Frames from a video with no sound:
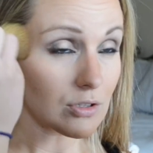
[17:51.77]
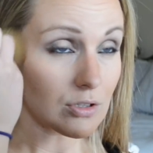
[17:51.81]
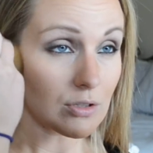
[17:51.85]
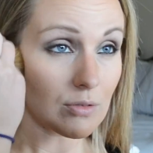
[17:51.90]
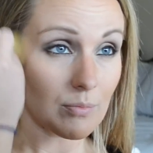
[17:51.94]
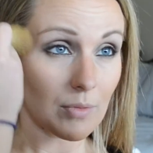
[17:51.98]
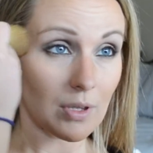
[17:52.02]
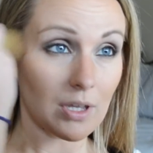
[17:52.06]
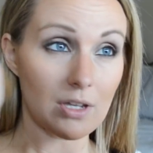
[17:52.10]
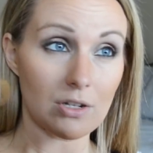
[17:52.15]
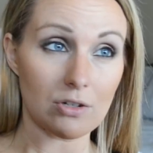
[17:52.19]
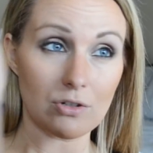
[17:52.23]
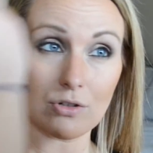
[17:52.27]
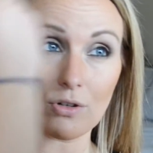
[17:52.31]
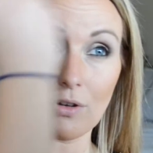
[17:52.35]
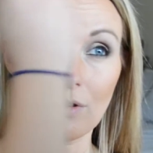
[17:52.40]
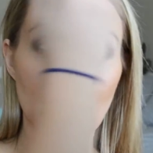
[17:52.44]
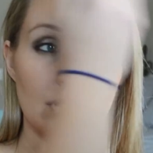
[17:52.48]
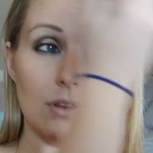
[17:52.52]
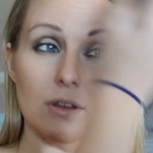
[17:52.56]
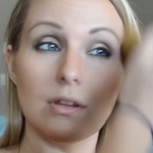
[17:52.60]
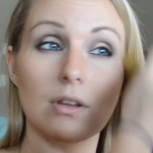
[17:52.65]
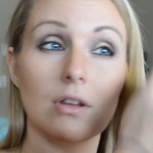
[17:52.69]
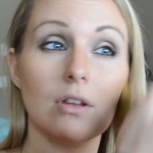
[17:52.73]
making sure
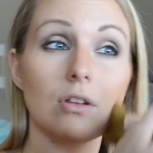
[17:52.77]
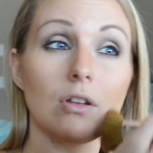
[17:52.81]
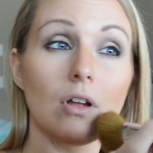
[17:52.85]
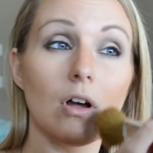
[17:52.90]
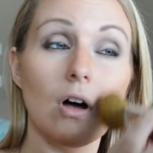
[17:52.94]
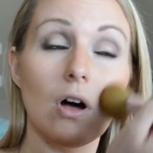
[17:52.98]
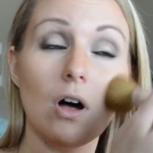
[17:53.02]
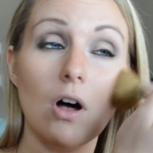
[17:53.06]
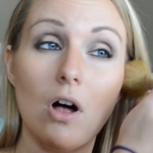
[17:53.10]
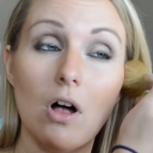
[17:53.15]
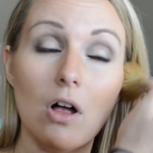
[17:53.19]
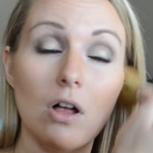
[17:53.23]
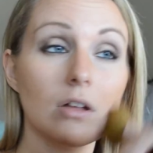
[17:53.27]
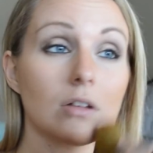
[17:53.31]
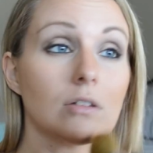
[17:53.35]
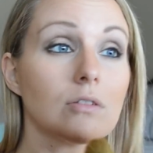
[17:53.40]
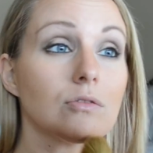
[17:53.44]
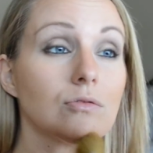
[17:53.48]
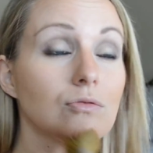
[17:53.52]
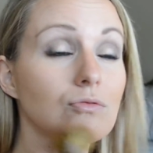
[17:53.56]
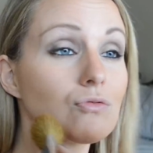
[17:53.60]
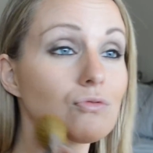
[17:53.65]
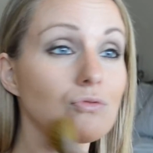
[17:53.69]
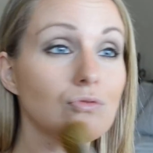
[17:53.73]
this is all,
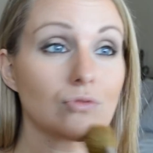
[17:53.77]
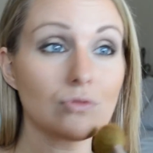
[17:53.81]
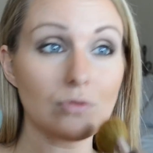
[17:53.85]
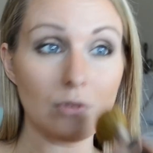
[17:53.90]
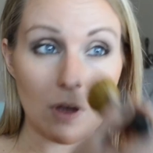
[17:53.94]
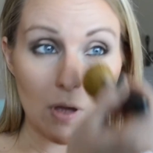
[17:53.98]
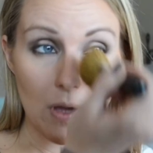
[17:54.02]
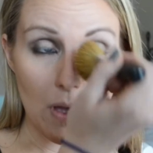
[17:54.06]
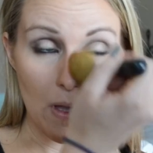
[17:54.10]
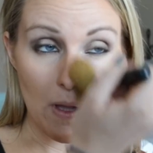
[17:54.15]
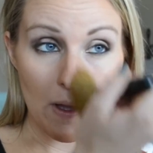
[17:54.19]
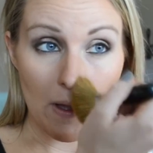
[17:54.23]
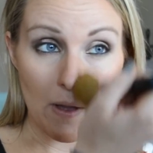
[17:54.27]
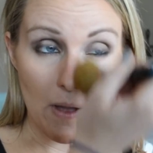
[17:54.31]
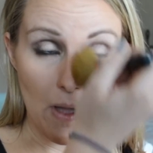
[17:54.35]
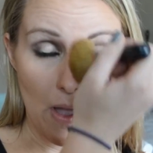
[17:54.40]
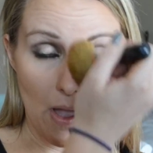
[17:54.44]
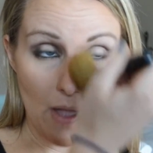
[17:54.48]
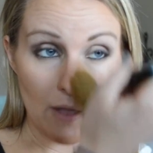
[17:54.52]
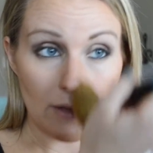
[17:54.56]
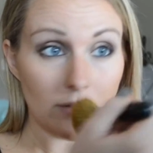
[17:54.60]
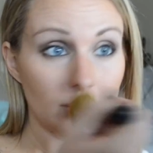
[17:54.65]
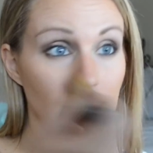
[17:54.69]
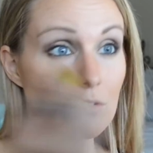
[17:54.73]

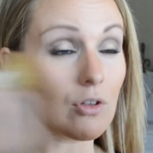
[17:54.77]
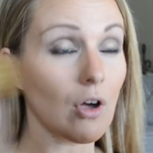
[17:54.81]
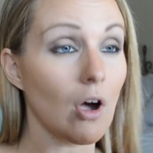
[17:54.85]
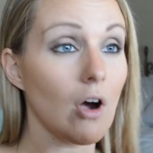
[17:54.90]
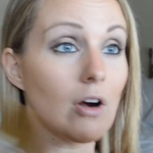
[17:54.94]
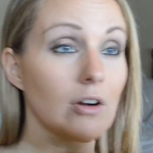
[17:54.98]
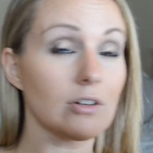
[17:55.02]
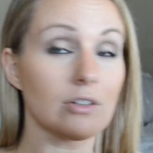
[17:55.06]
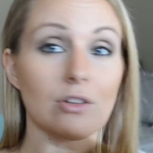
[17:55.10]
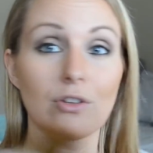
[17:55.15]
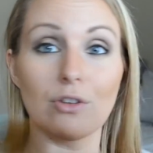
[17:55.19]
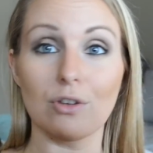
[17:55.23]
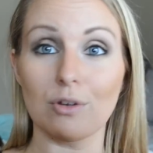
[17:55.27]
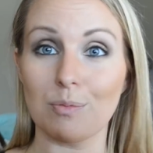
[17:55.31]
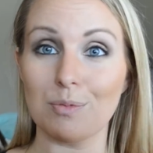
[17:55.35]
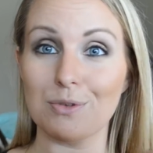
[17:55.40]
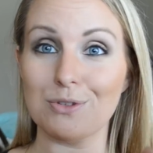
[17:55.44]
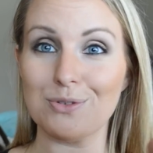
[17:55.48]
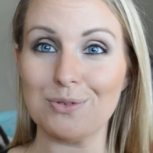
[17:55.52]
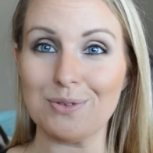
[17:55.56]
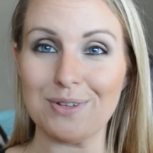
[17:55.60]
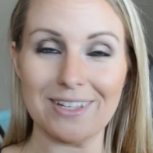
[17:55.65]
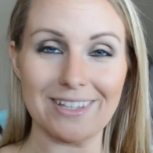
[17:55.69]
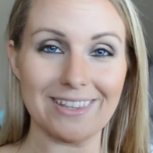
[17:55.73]
it's hard to look
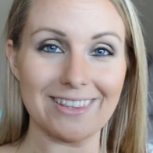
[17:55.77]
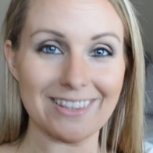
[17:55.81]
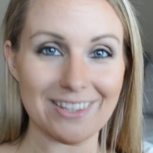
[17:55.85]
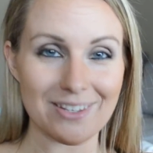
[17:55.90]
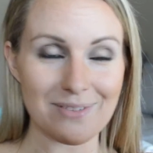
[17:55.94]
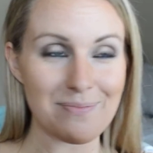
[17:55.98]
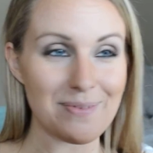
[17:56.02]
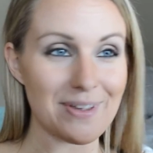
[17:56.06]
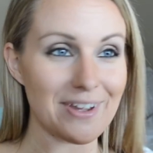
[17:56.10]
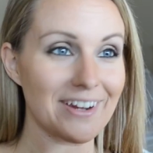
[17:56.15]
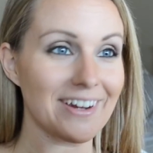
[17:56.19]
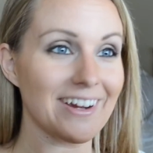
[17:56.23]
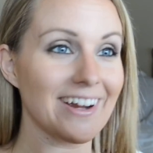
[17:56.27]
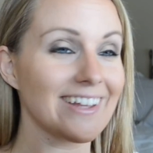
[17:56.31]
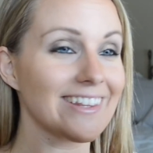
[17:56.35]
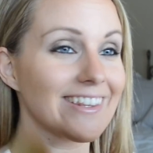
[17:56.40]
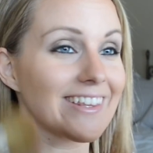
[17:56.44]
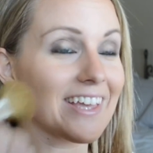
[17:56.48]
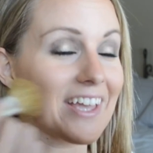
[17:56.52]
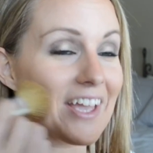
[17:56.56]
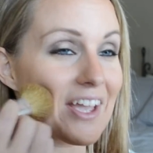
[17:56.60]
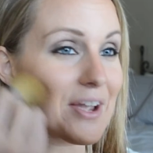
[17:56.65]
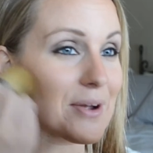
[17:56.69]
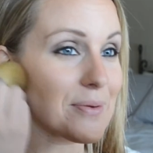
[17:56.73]
between the mirror and the
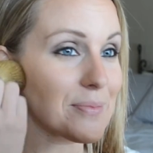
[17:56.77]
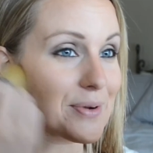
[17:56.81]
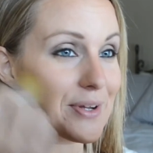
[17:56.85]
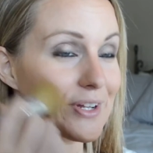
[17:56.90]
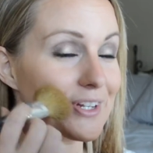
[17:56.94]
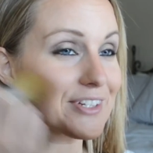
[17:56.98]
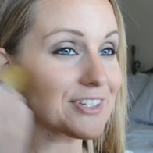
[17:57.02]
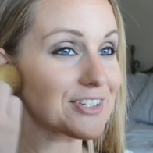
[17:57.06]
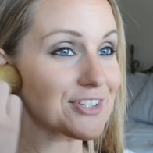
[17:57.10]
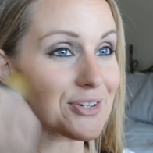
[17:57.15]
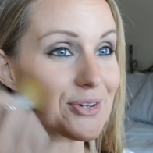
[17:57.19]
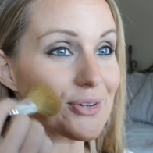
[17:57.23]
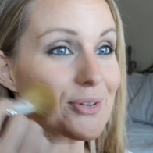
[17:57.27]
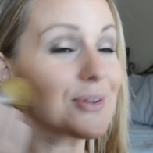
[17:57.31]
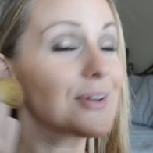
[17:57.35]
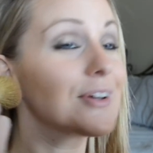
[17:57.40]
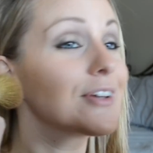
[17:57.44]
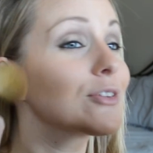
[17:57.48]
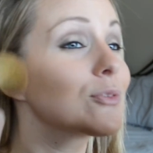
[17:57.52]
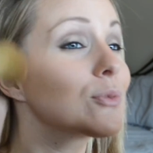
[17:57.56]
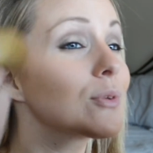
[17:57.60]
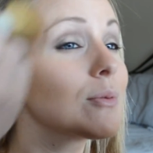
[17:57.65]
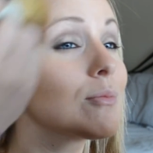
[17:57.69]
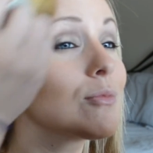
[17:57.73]
camera and show you
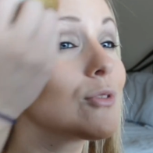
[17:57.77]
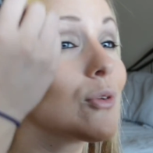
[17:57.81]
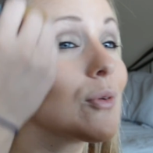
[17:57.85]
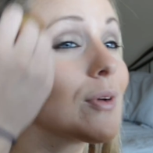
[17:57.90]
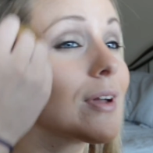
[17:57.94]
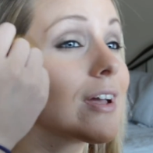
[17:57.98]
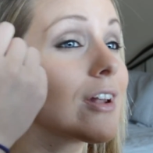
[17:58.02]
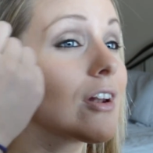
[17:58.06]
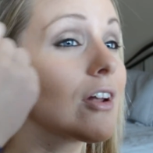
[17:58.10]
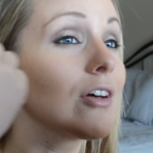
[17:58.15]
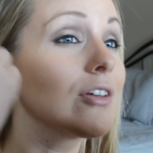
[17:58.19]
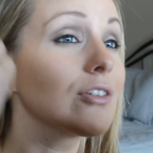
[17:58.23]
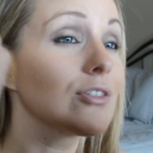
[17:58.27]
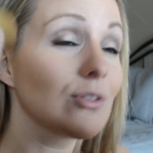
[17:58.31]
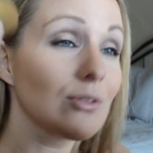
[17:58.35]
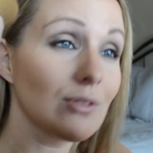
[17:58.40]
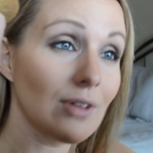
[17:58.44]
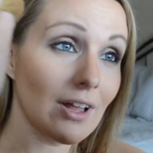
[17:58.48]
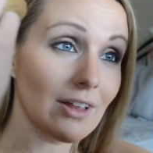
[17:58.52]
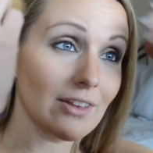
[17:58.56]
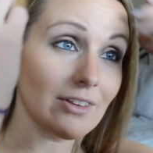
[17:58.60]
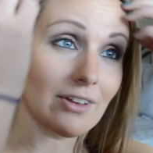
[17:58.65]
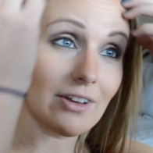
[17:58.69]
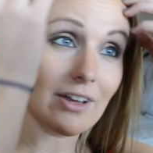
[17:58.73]
guys what I'm doing and also
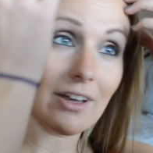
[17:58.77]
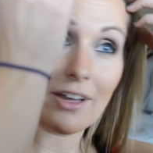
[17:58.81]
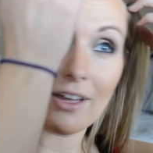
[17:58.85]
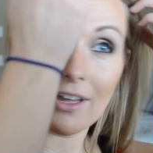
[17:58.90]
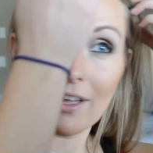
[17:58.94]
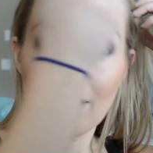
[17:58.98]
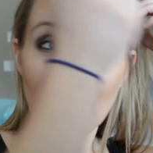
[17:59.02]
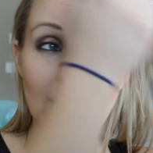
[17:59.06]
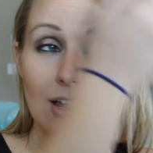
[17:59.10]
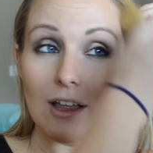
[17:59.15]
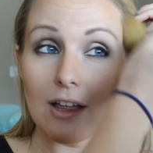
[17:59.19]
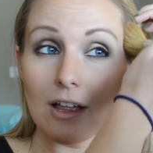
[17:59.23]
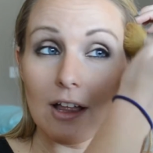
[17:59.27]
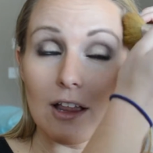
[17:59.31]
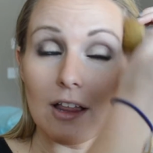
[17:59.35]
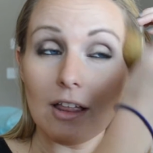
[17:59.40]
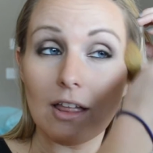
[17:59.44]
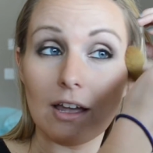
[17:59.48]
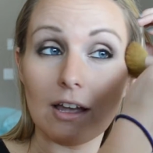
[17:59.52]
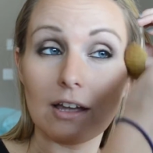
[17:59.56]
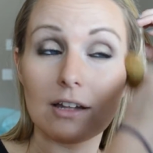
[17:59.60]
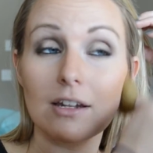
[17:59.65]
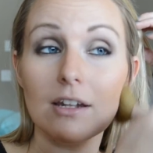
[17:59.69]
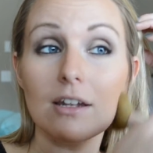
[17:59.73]
not look
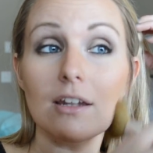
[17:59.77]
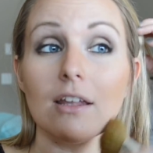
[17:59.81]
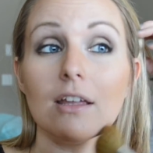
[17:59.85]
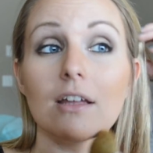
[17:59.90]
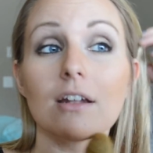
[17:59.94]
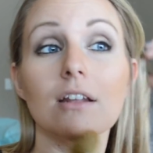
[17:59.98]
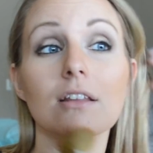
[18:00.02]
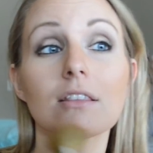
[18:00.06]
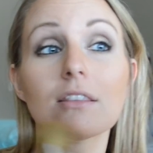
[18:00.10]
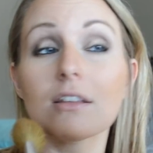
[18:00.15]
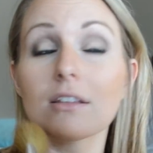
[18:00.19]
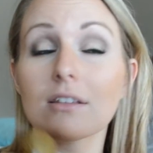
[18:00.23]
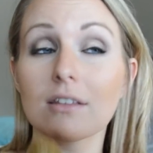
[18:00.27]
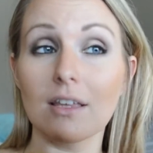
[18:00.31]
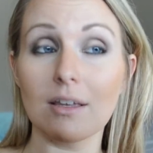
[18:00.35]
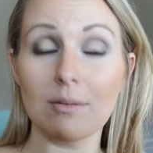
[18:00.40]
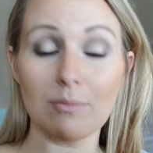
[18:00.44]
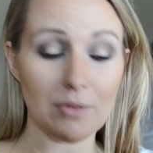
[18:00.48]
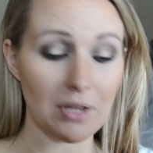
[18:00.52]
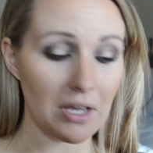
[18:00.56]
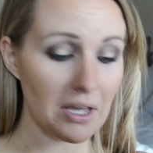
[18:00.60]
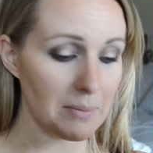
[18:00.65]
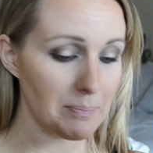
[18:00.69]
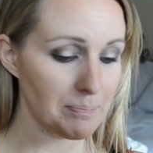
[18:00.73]
like an idiot at the same
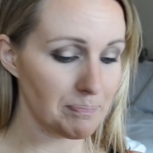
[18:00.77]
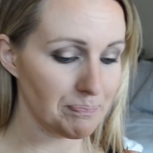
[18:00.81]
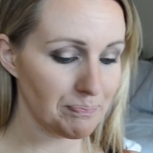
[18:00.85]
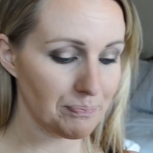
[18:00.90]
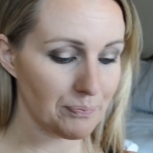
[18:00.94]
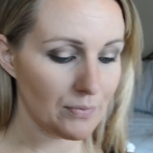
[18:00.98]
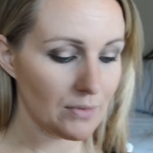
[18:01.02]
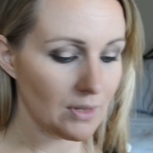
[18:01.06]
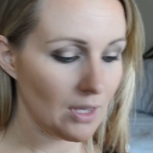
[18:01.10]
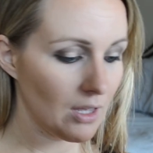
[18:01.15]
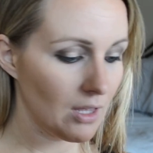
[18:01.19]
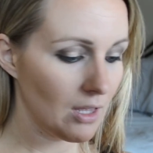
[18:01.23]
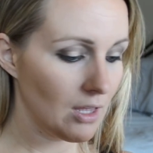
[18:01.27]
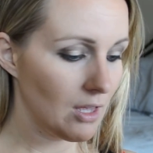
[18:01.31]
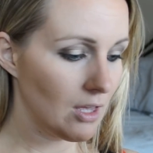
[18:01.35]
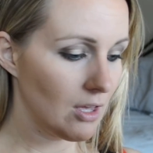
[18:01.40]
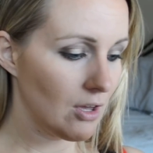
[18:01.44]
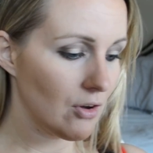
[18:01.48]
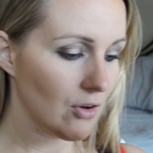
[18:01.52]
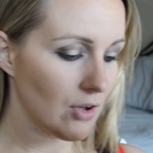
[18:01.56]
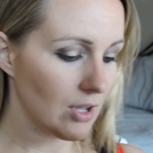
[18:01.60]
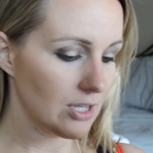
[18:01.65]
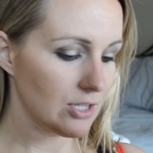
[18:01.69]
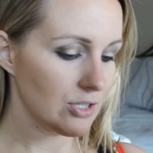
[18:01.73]
time.
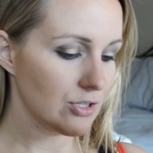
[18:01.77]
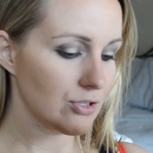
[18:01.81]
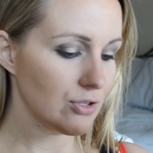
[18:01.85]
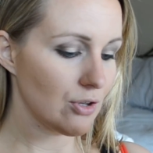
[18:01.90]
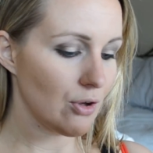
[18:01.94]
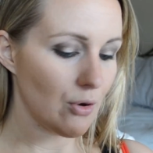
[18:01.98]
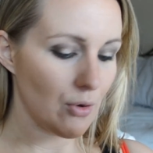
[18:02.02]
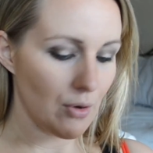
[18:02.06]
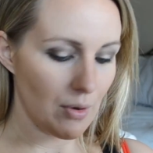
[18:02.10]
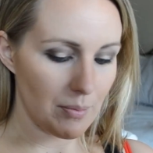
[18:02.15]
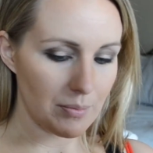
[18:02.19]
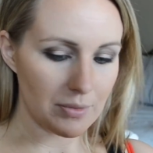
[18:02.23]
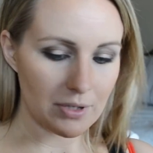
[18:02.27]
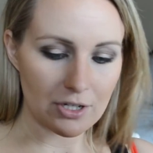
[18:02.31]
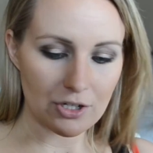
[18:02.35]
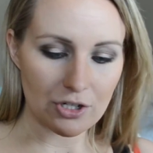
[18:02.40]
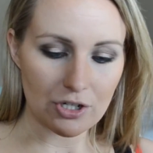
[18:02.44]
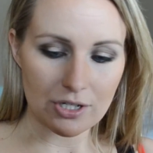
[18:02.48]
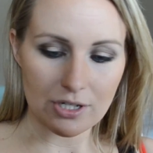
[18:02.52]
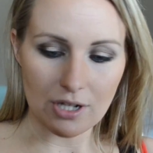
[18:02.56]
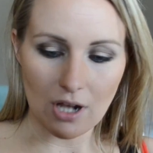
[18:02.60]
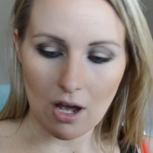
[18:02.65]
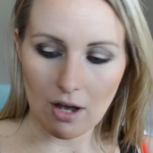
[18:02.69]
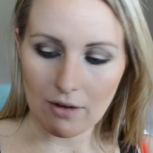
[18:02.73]
Okay, so I'm going to
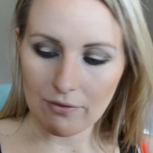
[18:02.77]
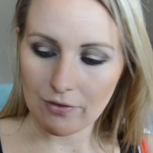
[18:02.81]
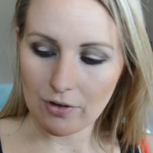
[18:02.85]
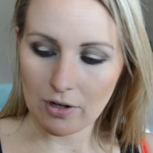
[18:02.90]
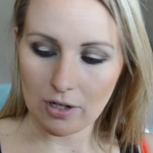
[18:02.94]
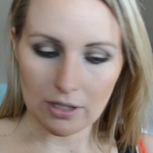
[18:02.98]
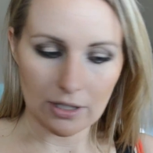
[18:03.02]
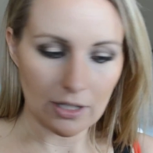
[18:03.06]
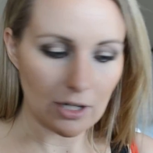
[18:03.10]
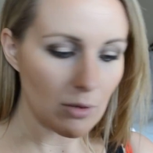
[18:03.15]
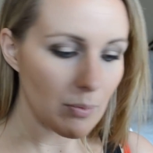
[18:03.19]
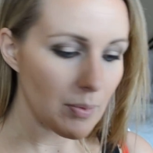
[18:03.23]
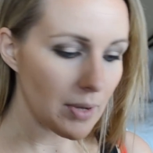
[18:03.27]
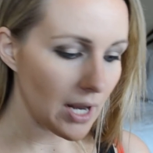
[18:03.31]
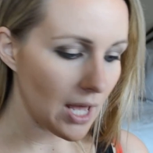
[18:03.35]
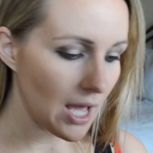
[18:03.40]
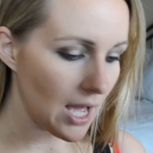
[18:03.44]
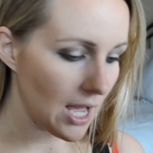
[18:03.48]
just offer a little bit of